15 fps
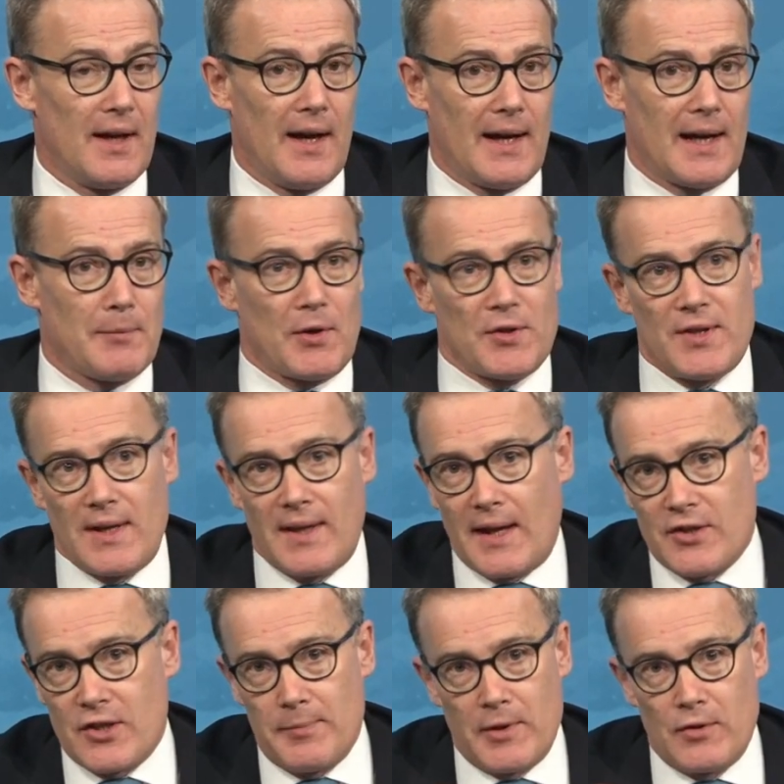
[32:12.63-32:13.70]
And I'm not saying that
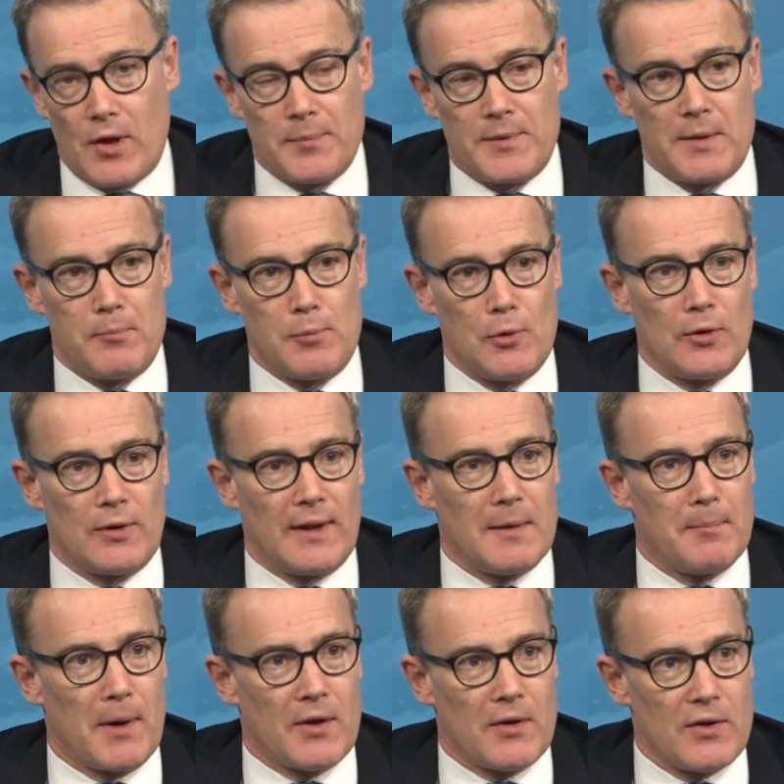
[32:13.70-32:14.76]
should be adopted broadly,
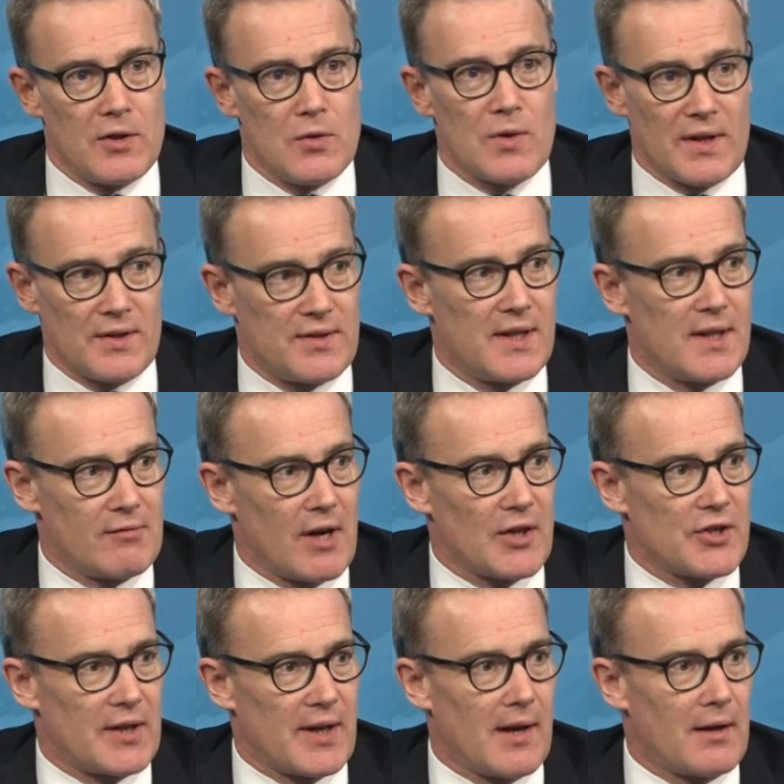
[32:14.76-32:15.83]
but you can see the
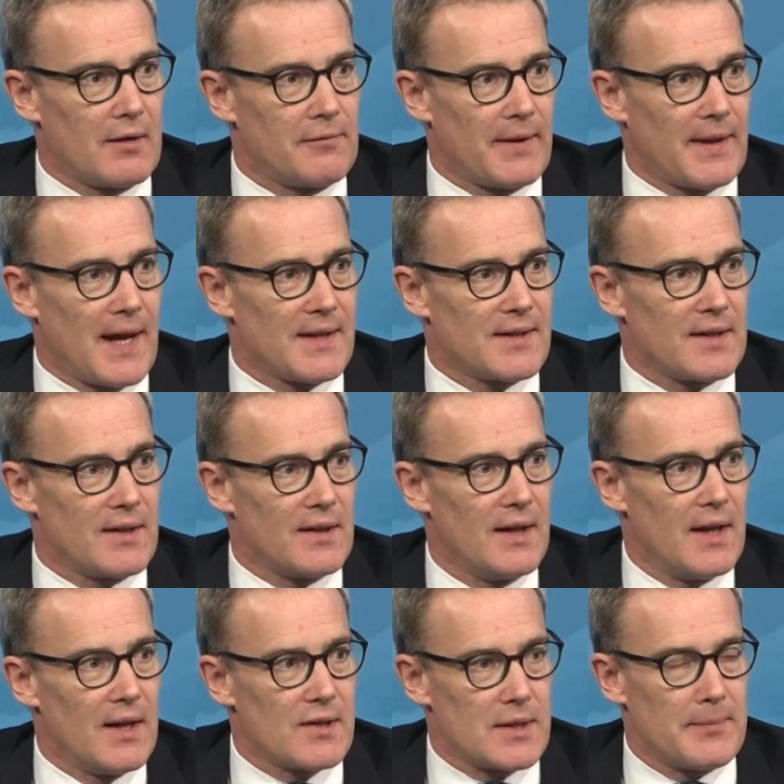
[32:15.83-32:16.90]
rationale for that. And
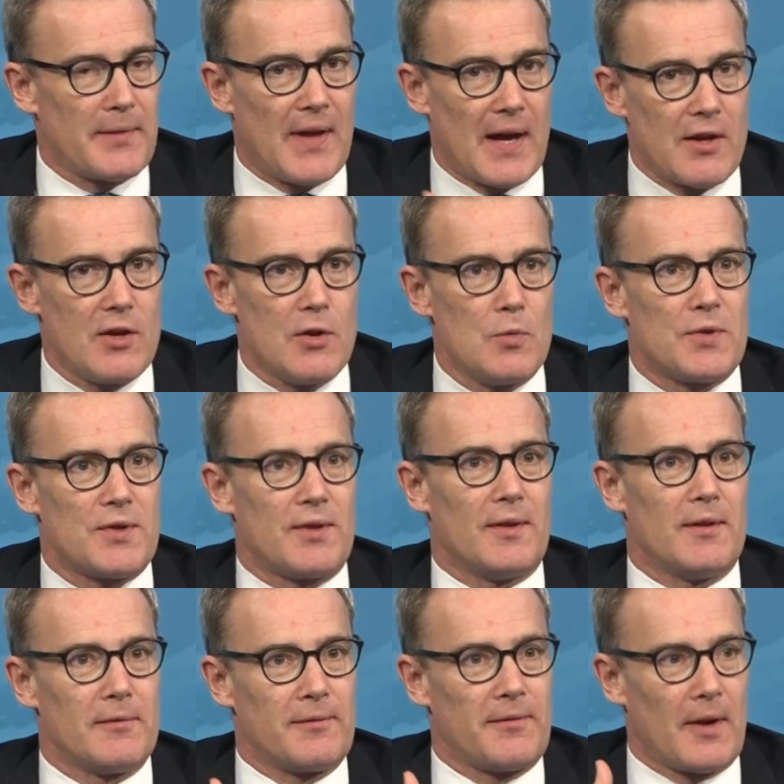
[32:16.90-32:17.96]
some of that use
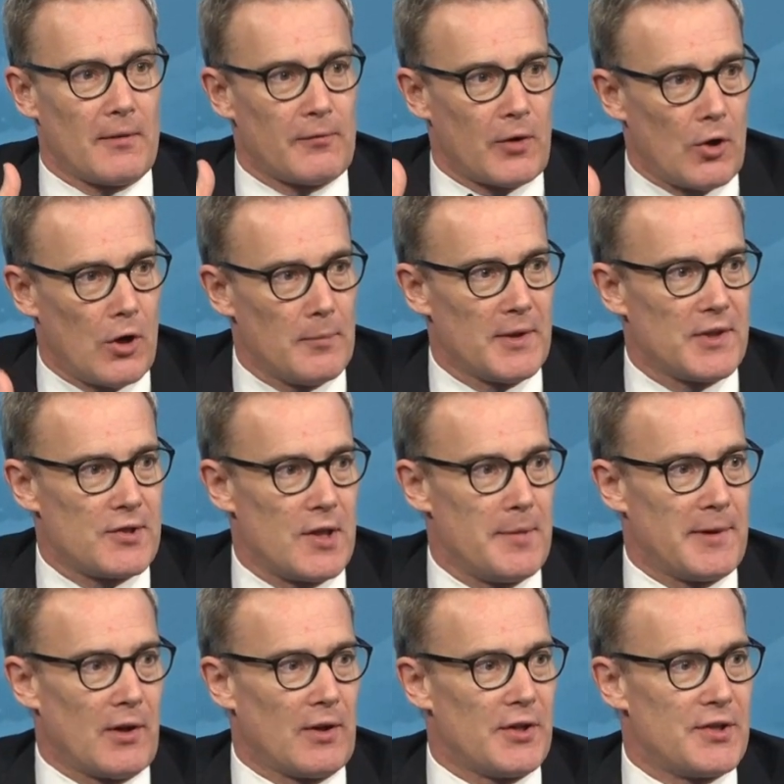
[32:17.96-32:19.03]
of common
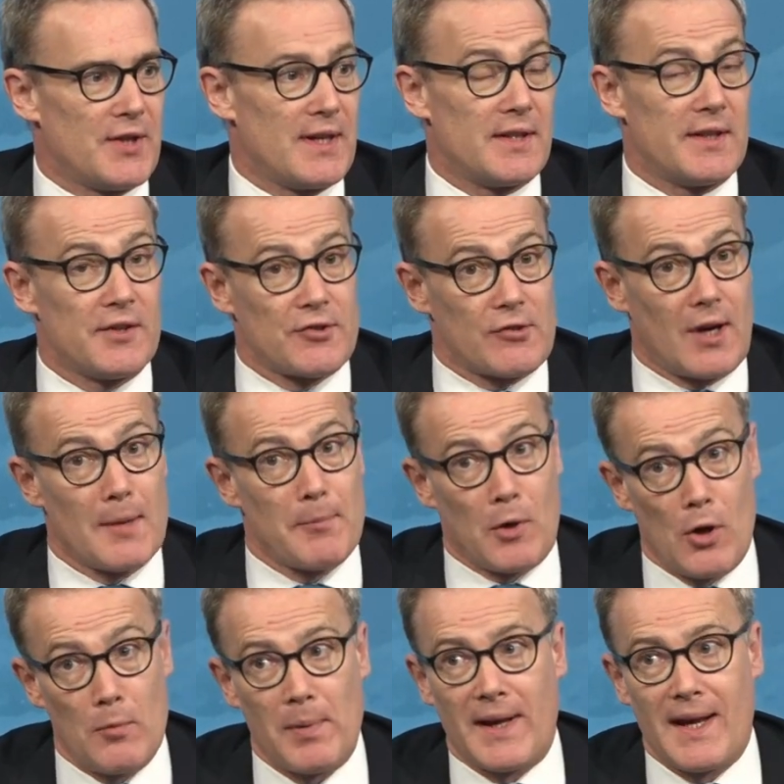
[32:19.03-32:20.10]
terminology to describe
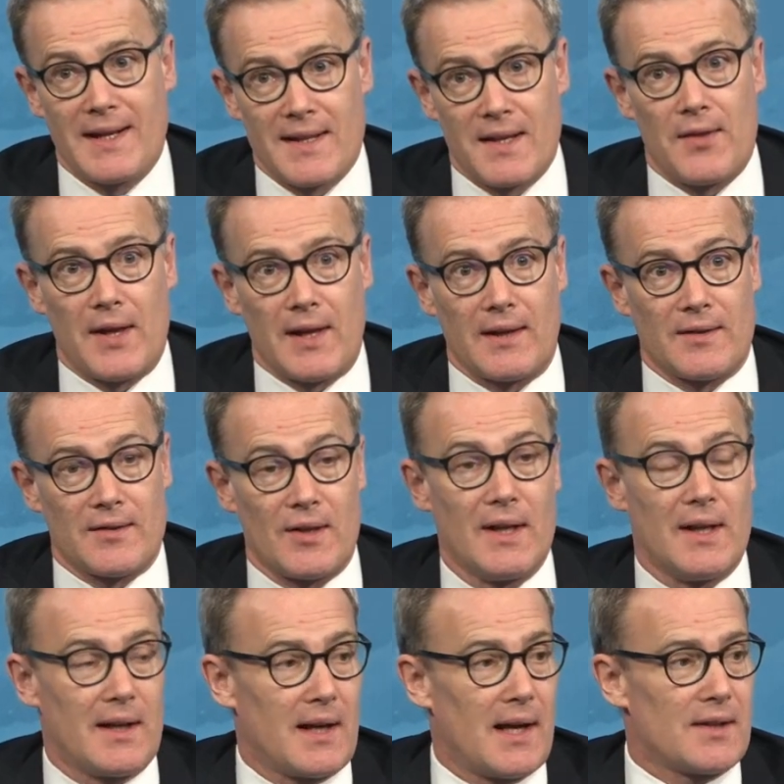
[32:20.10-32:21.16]
complicated things
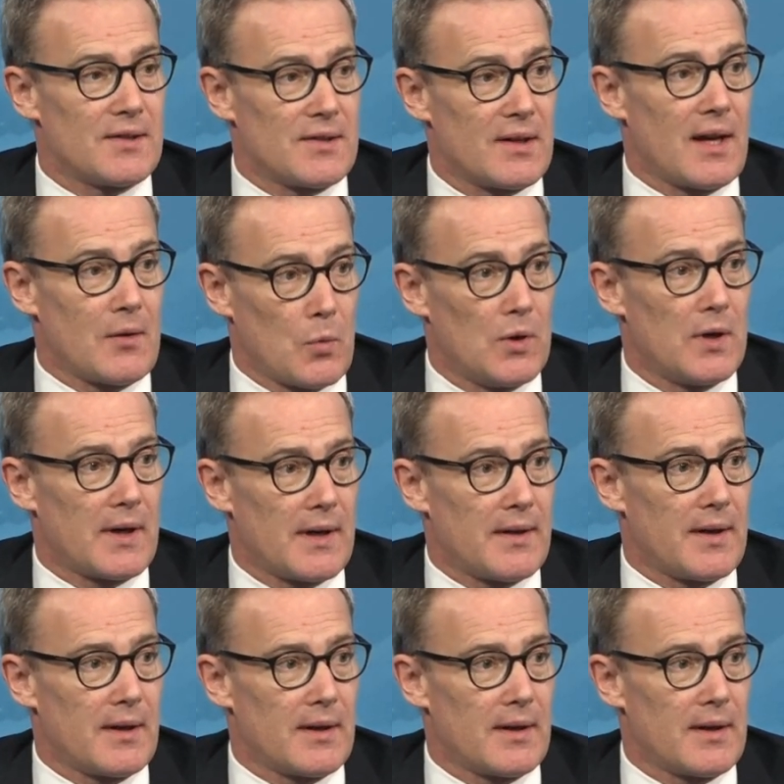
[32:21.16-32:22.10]
can work, I think.